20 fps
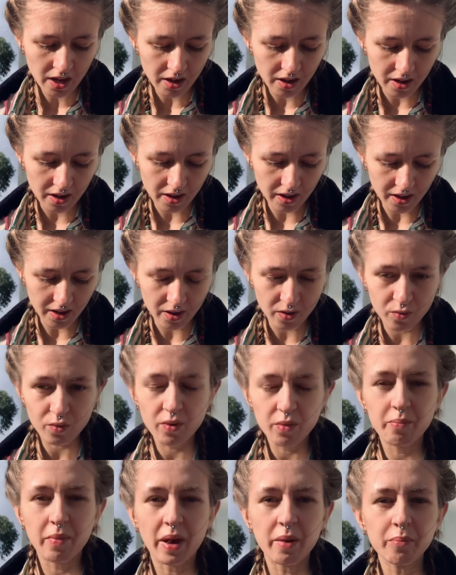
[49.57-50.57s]
Uh,
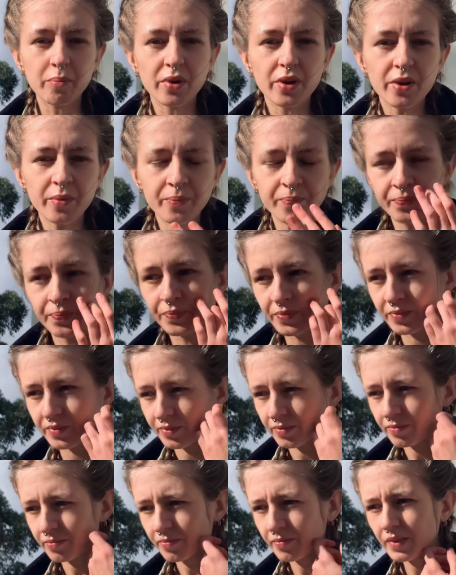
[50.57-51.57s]
remember
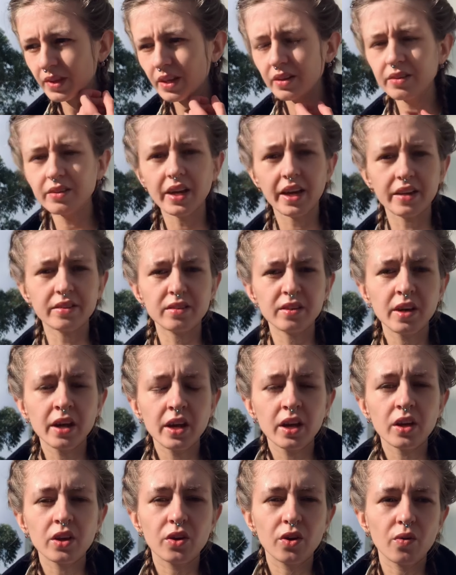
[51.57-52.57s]
that
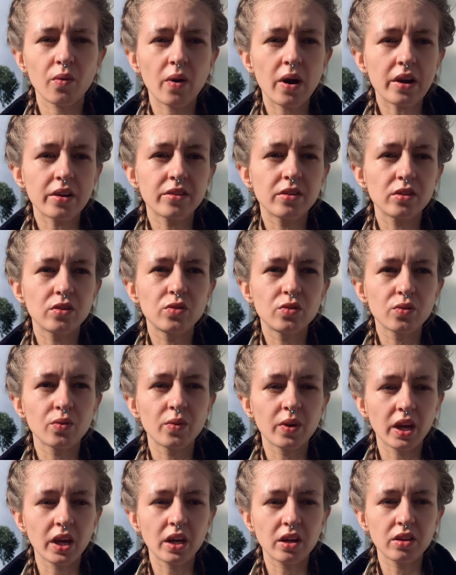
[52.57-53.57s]
you are the
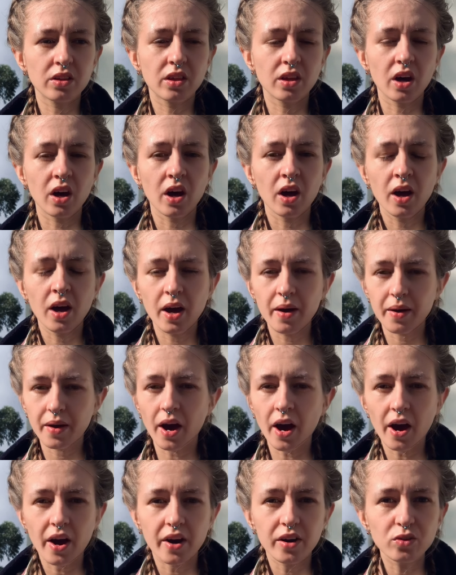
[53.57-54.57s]
doing the
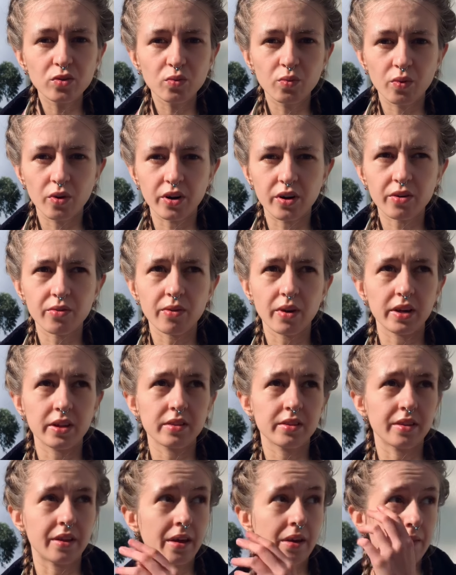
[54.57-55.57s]
hard work right
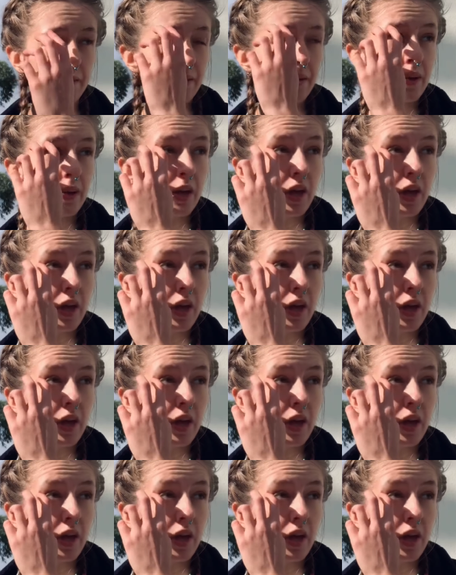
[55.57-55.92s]
now